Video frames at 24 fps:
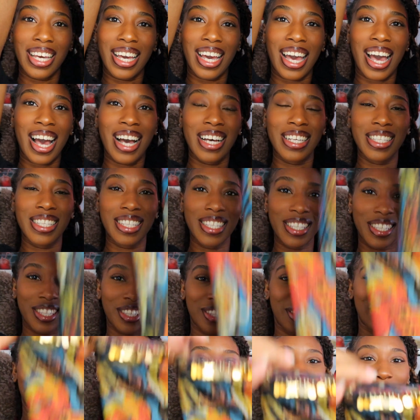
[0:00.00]
It has
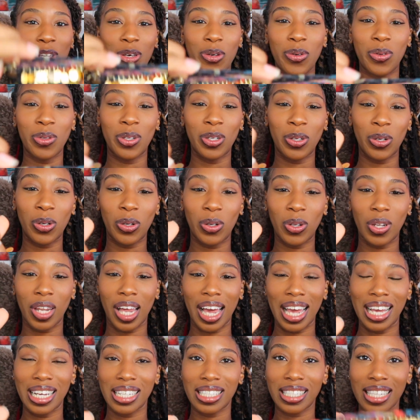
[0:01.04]
this cute little
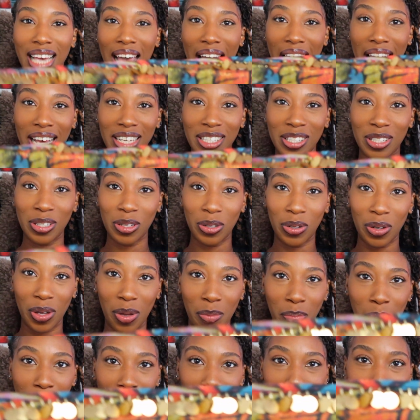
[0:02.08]
like tassel
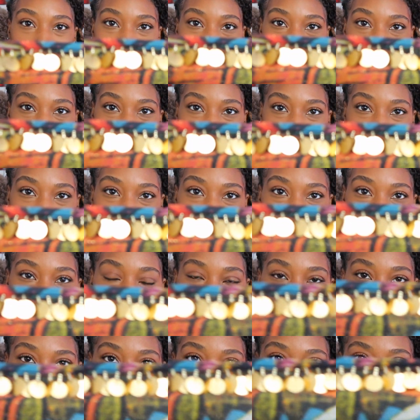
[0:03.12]
embellishments on
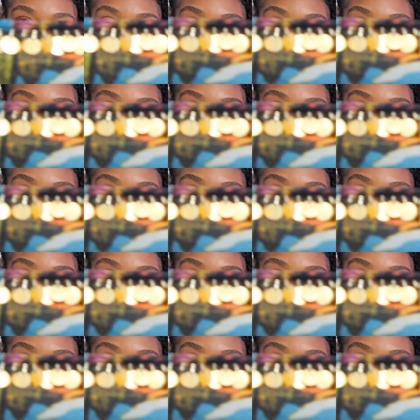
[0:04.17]
it